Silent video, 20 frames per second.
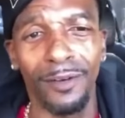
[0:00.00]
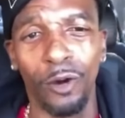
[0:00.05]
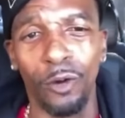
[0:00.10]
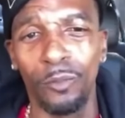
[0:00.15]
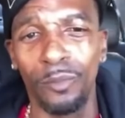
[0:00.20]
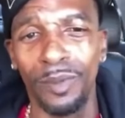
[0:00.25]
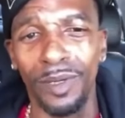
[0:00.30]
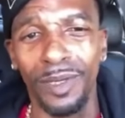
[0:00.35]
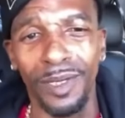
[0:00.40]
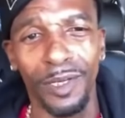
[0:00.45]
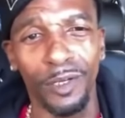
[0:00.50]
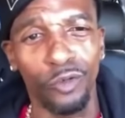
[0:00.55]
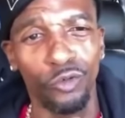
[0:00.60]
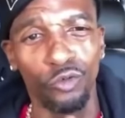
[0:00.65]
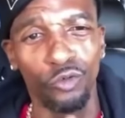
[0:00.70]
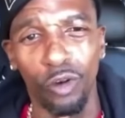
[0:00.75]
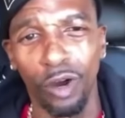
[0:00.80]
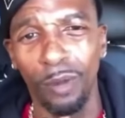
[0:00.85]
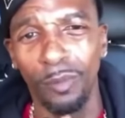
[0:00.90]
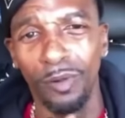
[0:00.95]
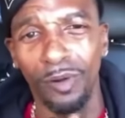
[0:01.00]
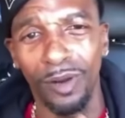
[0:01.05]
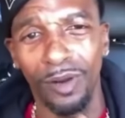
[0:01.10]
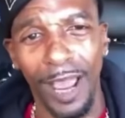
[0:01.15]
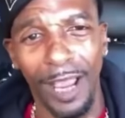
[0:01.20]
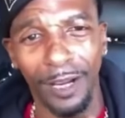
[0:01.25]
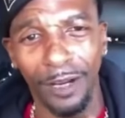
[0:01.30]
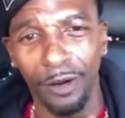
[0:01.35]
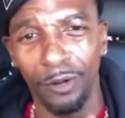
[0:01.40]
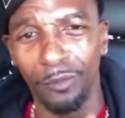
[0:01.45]
gonna be in trouble
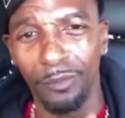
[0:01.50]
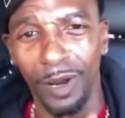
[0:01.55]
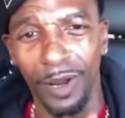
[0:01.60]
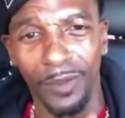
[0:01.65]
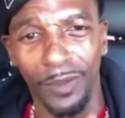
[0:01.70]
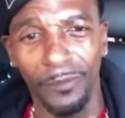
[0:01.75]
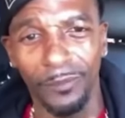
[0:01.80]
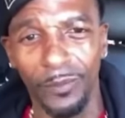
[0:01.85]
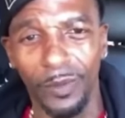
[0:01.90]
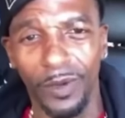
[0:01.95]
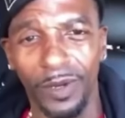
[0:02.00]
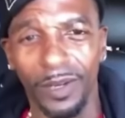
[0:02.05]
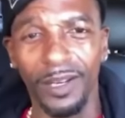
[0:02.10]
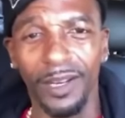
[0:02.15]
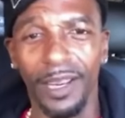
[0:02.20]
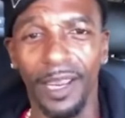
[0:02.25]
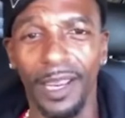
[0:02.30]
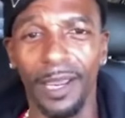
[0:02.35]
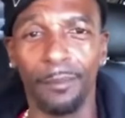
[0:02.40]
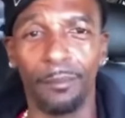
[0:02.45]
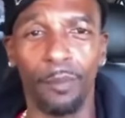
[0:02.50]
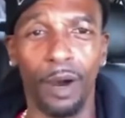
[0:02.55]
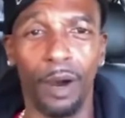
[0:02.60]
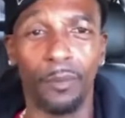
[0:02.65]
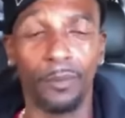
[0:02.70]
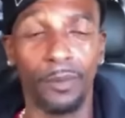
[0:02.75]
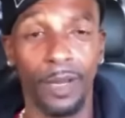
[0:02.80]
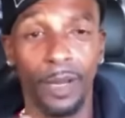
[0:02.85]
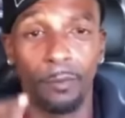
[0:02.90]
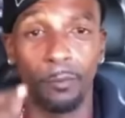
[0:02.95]
like a and
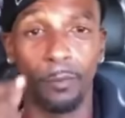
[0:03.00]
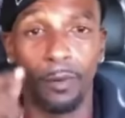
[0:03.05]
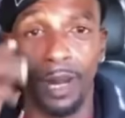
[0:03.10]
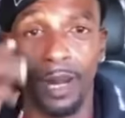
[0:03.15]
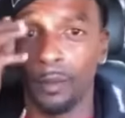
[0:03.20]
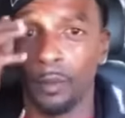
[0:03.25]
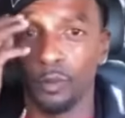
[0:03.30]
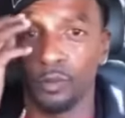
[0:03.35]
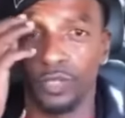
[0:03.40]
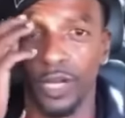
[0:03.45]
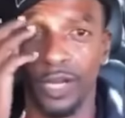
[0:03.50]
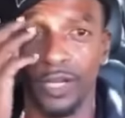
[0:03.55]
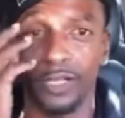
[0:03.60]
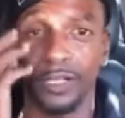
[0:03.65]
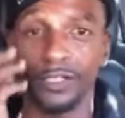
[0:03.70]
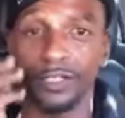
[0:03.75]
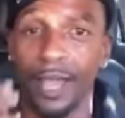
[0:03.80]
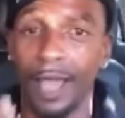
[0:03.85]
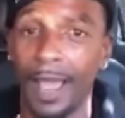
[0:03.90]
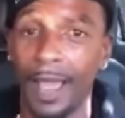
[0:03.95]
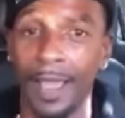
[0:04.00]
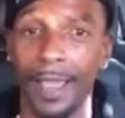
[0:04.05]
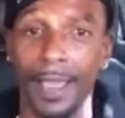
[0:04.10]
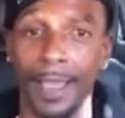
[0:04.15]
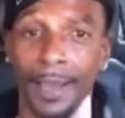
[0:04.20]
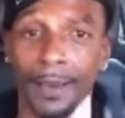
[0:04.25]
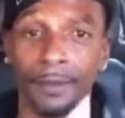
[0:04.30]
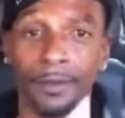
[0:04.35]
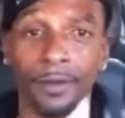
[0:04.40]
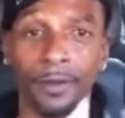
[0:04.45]
boy, forget what? I'm gonna take this eye
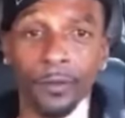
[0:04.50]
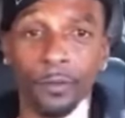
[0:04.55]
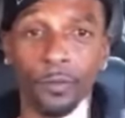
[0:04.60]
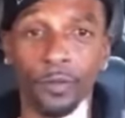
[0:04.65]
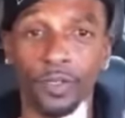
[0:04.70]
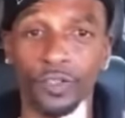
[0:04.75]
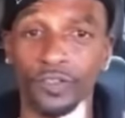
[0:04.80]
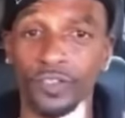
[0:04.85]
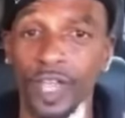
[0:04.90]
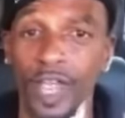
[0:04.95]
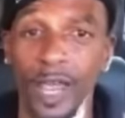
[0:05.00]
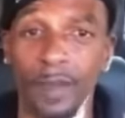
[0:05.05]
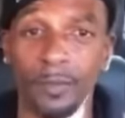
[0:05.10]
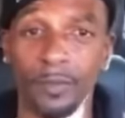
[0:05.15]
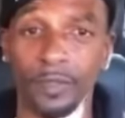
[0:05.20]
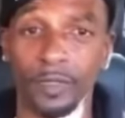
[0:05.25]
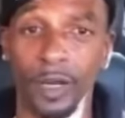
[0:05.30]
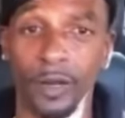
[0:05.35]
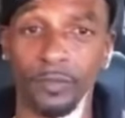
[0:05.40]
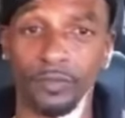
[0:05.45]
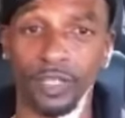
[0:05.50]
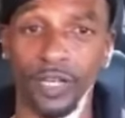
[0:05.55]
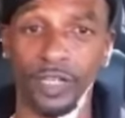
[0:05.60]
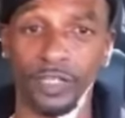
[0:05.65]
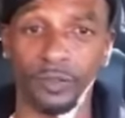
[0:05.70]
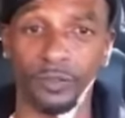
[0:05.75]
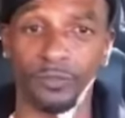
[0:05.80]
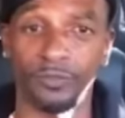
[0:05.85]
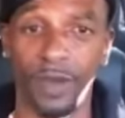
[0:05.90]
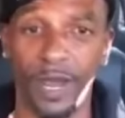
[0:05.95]
out when it's time to come
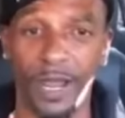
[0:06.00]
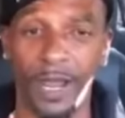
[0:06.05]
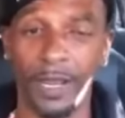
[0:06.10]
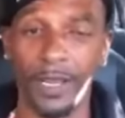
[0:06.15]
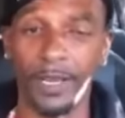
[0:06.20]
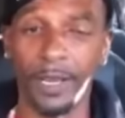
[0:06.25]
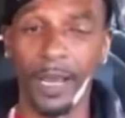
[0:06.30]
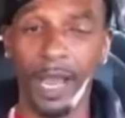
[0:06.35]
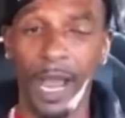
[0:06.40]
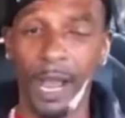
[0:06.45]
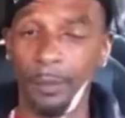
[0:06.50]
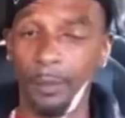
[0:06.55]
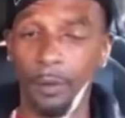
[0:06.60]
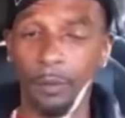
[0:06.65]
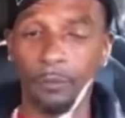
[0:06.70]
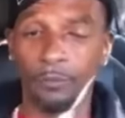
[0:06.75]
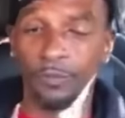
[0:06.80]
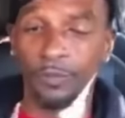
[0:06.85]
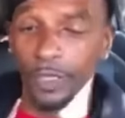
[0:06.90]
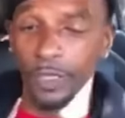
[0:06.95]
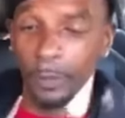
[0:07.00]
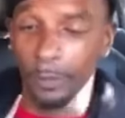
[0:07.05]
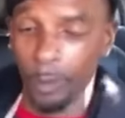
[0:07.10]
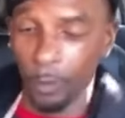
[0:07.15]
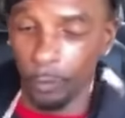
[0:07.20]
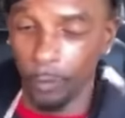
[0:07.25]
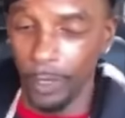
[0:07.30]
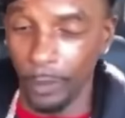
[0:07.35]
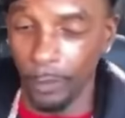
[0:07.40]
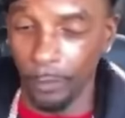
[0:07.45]
testify. I'm gonna feel
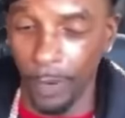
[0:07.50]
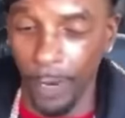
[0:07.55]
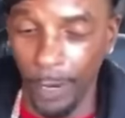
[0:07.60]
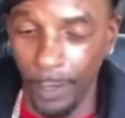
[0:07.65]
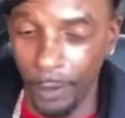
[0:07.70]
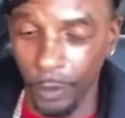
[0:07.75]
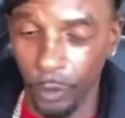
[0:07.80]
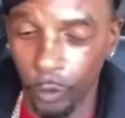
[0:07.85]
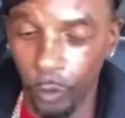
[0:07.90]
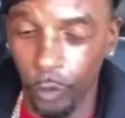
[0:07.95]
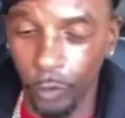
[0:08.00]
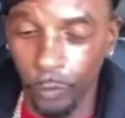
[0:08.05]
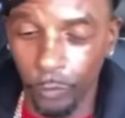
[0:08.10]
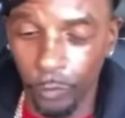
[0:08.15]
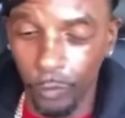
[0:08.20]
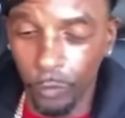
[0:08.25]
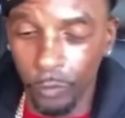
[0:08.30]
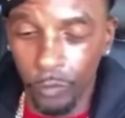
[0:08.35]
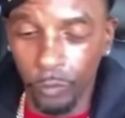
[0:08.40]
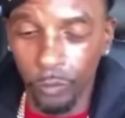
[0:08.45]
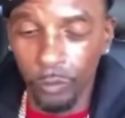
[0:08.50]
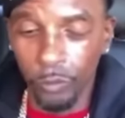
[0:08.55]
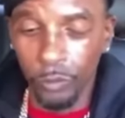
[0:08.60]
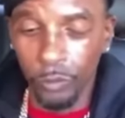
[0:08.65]
my way around the courtroom.